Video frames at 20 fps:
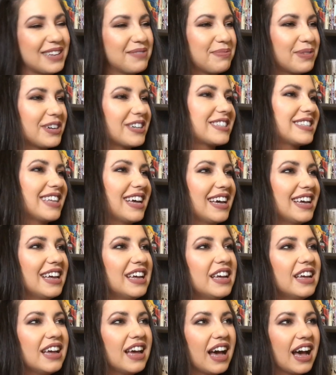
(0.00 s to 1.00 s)
in books that
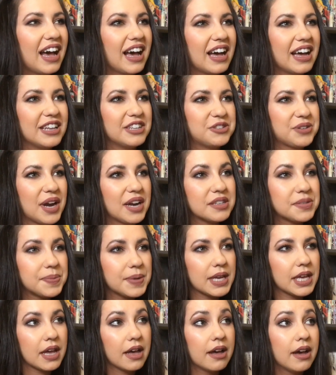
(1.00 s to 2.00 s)
drives
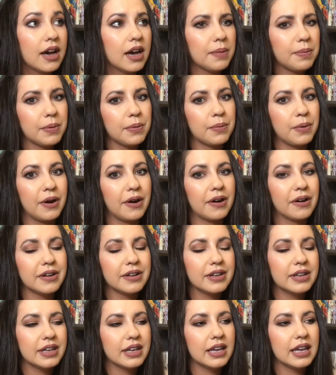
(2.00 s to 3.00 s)
me up a wall,